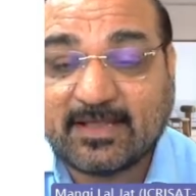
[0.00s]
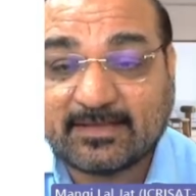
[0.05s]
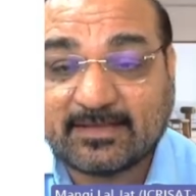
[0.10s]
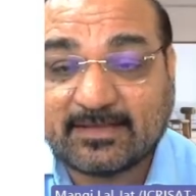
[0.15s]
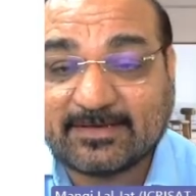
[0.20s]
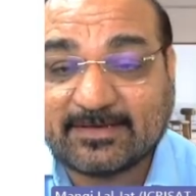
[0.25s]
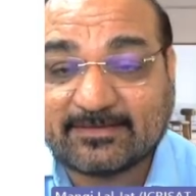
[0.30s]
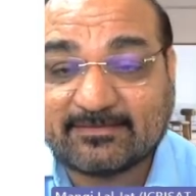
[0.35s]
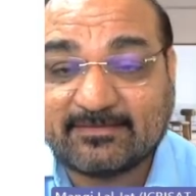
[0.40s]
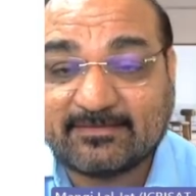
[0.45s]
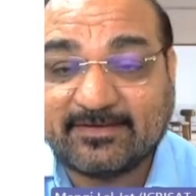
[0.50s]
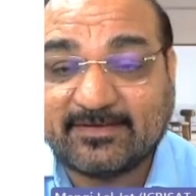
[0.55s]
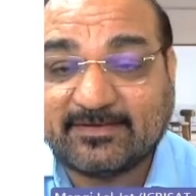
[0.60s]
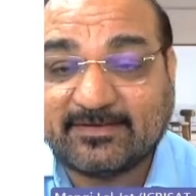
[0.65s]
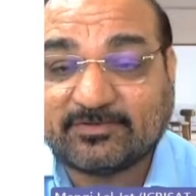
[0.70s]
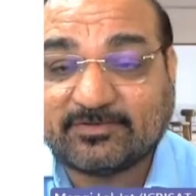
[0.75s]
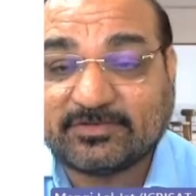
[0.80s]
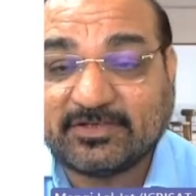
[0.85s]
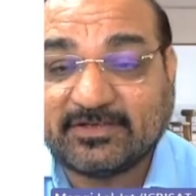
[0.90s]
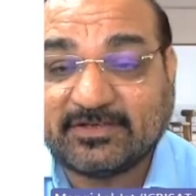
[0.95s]
and that
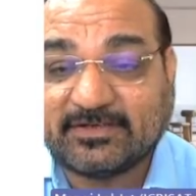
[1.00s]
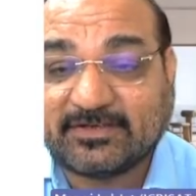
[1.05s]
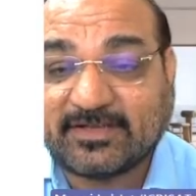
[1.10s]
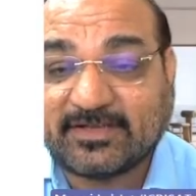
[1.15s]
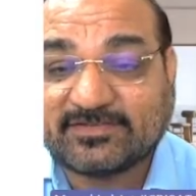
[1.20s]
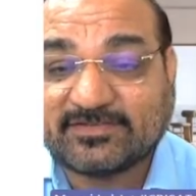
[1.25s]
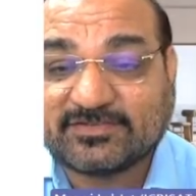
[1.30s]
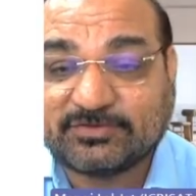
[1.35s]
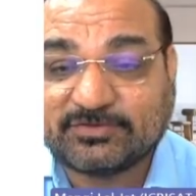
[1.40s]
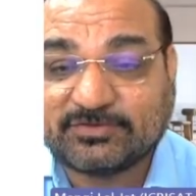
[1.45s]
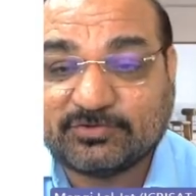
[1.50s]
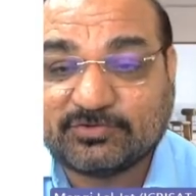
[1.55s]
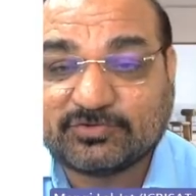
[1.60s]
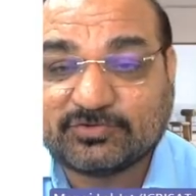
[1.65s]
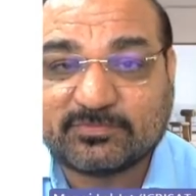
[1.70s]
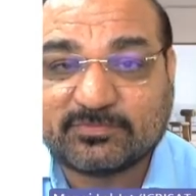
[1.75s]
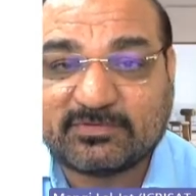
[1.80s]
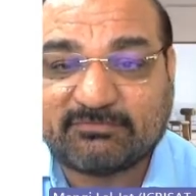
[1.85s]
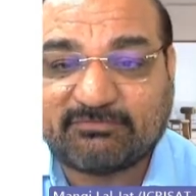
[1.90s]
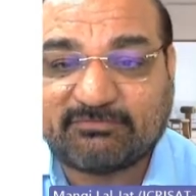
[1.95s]
lead to the intensive
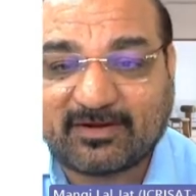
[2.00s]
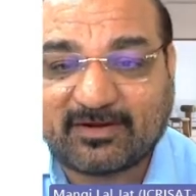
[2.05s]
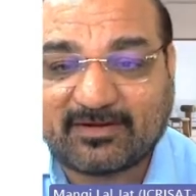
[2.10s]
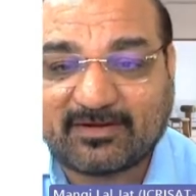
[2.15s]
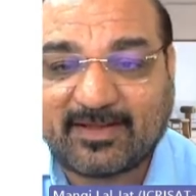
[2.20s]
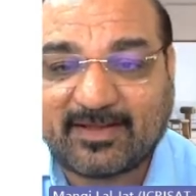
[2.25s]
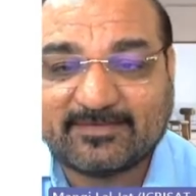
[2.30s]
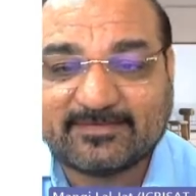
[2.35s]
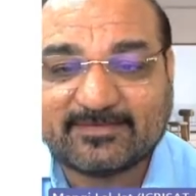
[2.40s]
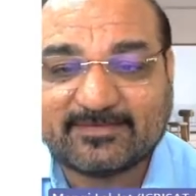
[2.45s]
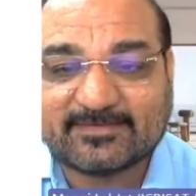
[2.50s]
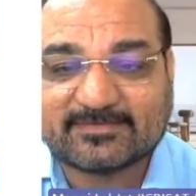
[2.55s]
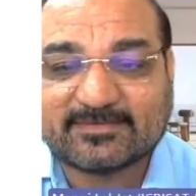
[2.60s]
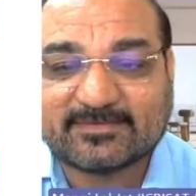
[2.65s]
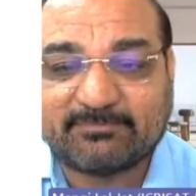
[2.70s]
use of the fertilizers